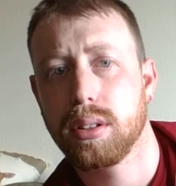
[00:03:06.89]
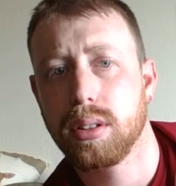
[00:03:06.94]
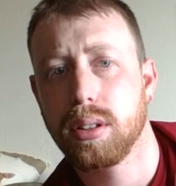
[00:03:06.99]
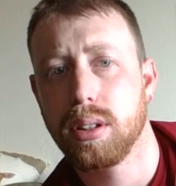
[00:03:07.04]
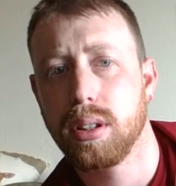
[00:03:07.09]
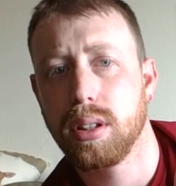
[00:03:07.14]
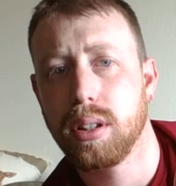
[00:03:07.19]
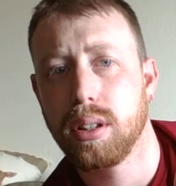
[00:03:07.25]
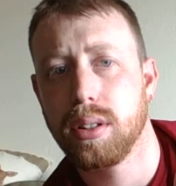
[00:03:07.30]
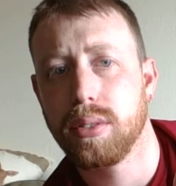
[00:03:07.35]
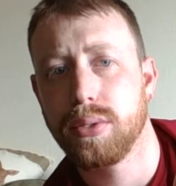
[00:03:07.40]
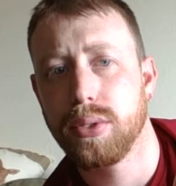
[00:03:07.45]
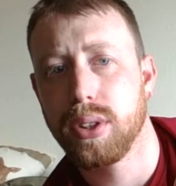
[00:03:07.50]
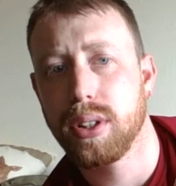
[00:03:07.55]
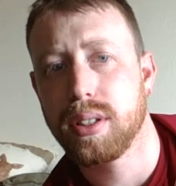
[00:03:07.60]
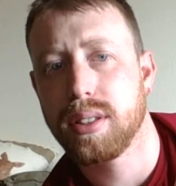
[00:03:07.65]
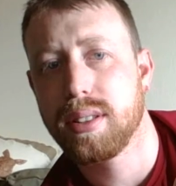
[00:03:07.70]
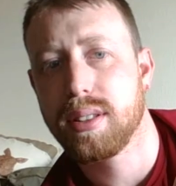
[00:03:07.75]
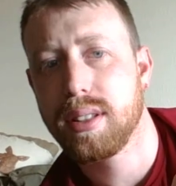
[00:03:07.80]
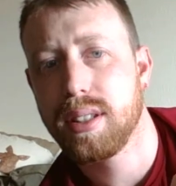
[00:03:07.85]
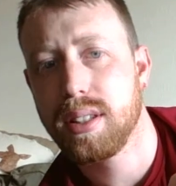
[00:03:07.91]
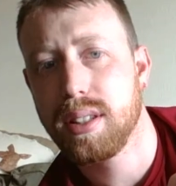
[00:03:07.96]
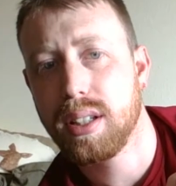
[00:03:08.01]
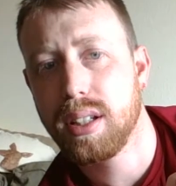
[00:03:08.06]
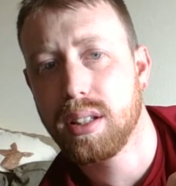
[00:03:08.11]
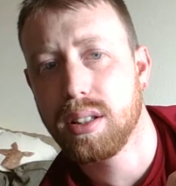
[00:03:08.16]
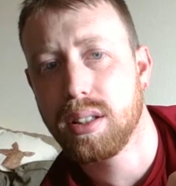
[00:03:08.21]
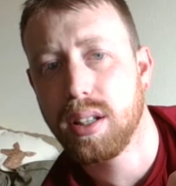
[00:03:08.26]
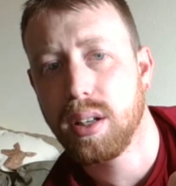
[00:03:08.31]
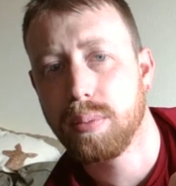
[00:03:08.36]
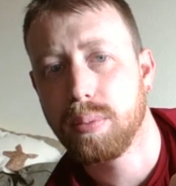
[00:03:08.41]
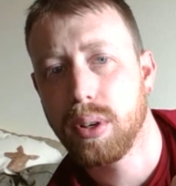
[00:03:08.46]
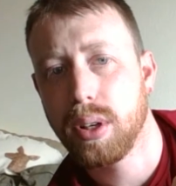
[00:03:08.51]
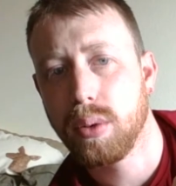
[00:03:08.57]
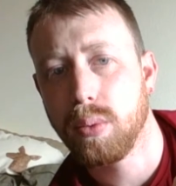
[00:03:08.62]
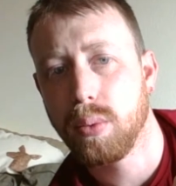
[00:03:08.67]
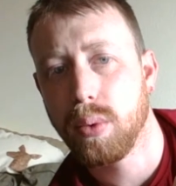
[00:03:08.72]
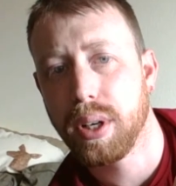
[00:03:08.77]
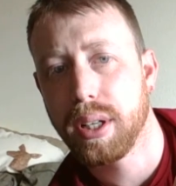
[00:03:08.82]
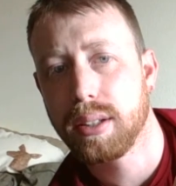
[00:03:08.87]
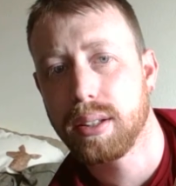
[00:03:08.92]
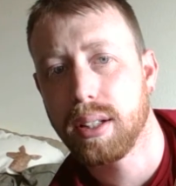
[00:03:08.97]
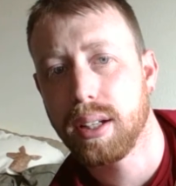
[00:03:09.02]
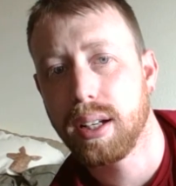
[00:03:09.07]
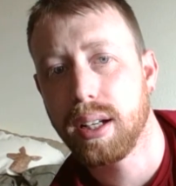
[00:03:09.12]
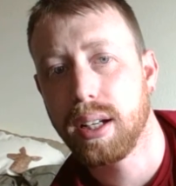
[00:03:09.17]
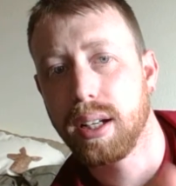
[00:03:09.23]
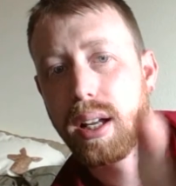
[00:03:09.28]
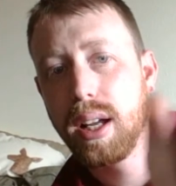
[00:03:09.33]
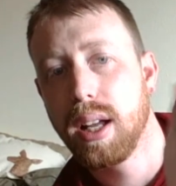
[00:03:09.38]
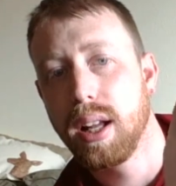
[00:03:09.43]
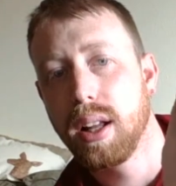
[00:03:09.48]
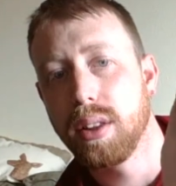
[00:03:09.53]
Yeah, if you can see that, it's got a pretty white dot.